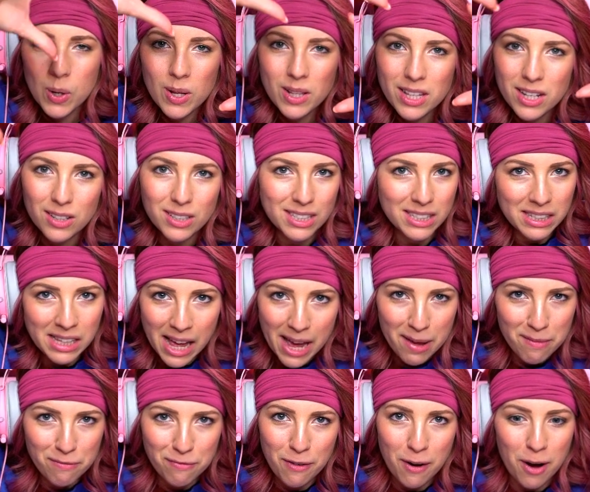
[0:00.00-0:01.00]
little
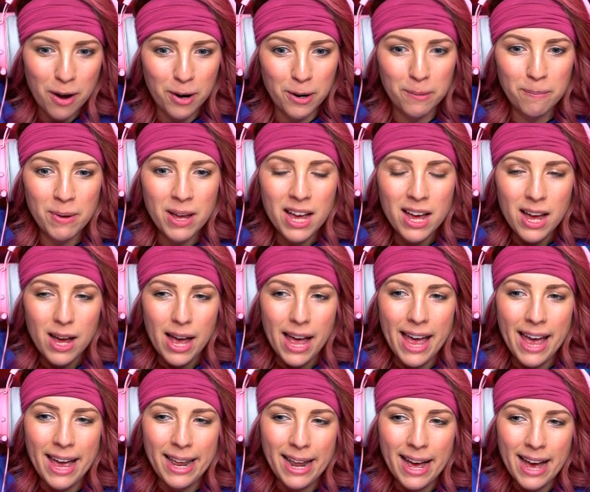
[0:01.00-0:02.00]
slime farm
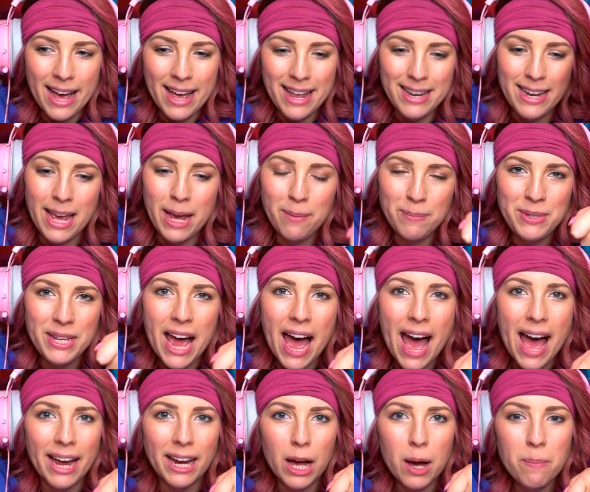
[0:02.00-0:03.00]
and uh, name
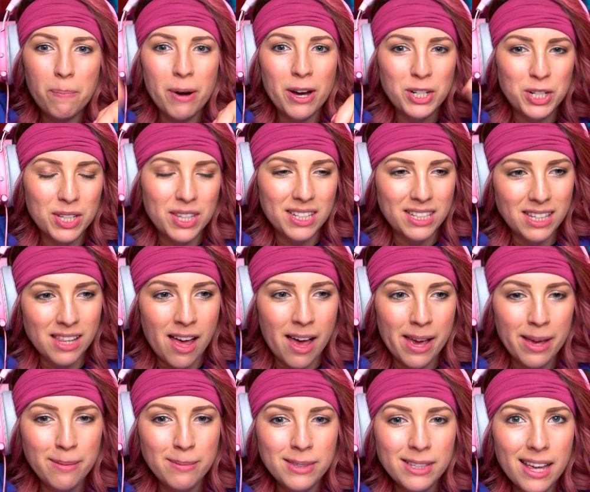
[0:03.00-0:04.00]
tag a bunch of the
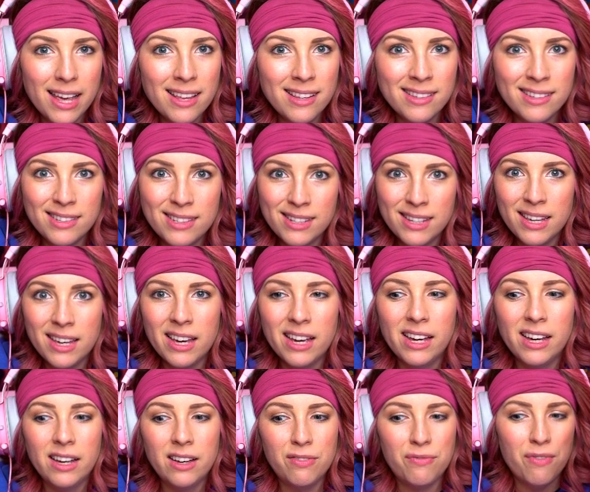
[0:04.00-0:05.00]
slimes and see
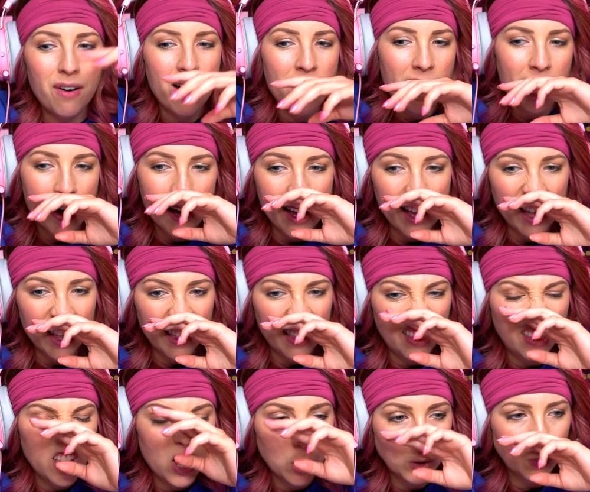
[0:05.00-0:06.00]
if uh,
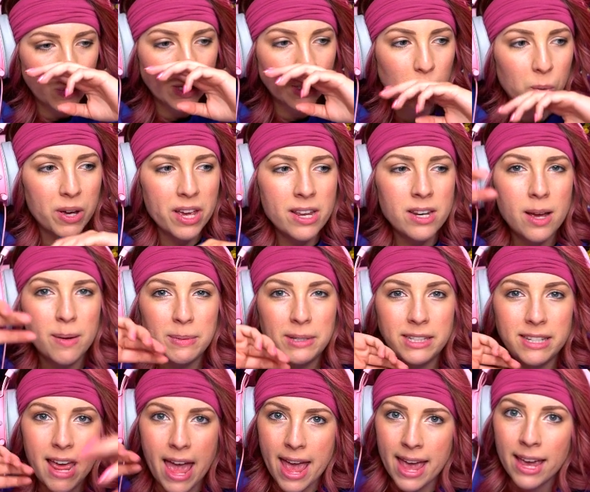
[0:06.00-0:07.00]
those ones will end up
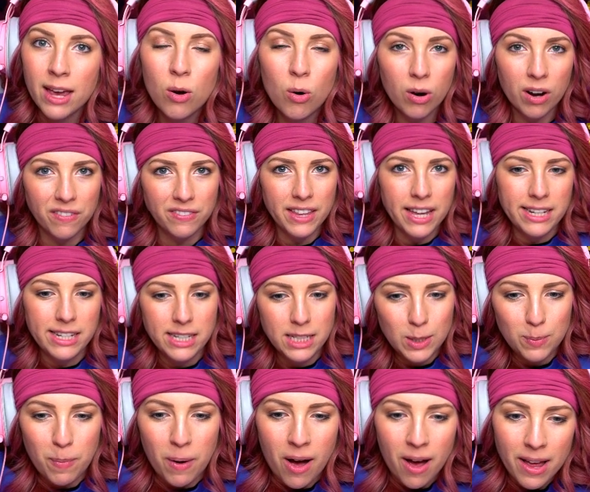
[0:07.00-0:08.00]
staying or if they
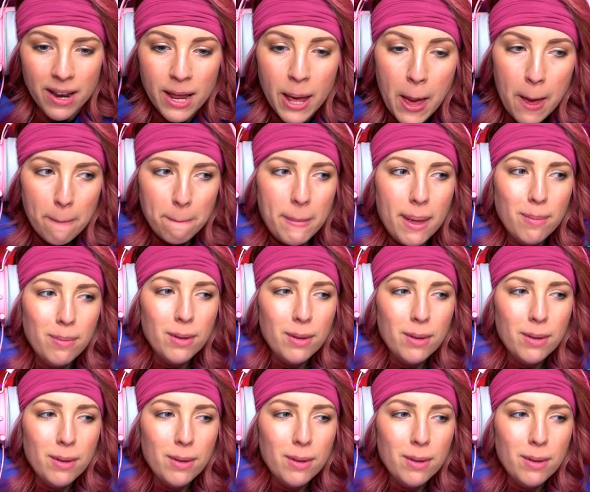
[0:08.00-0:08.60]
despawn. Maybe